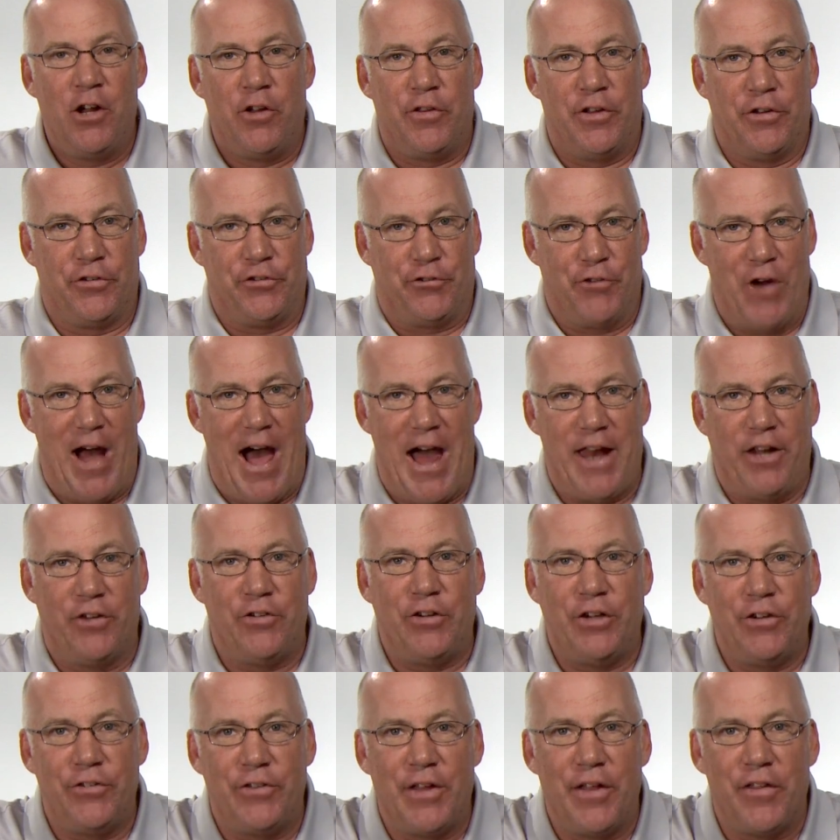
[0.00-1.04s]
The
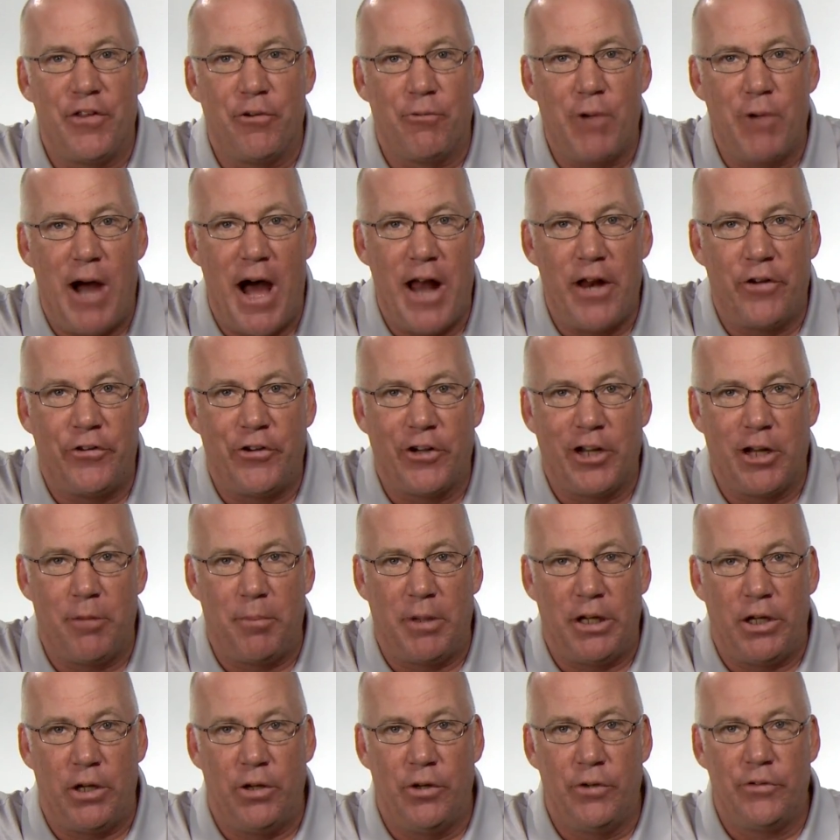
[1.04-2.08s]
strategies that the riders are going to be
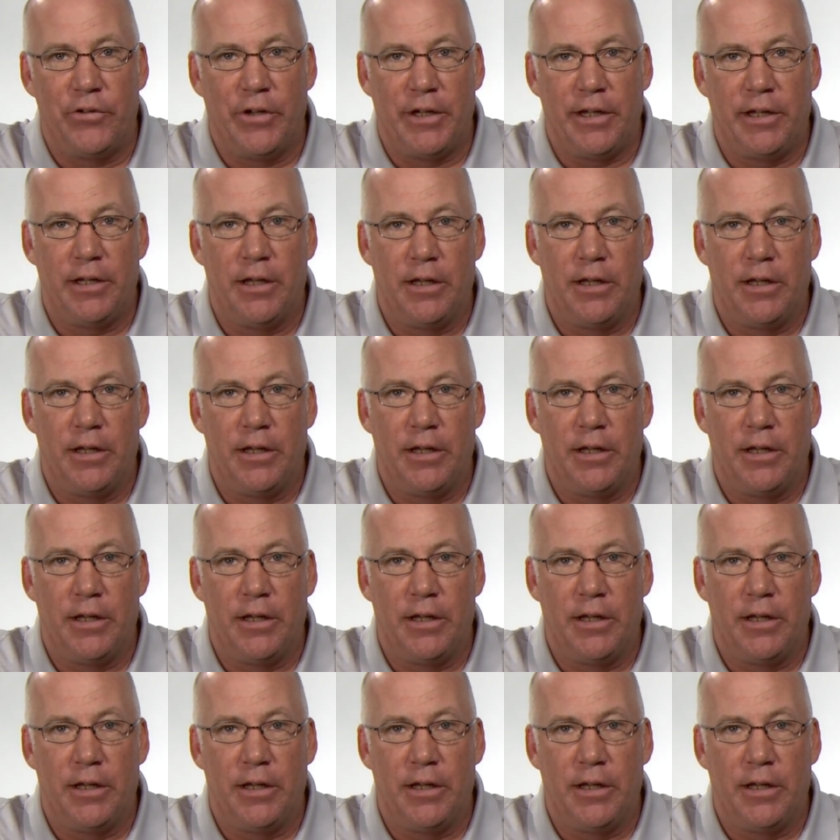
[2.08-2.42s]
using,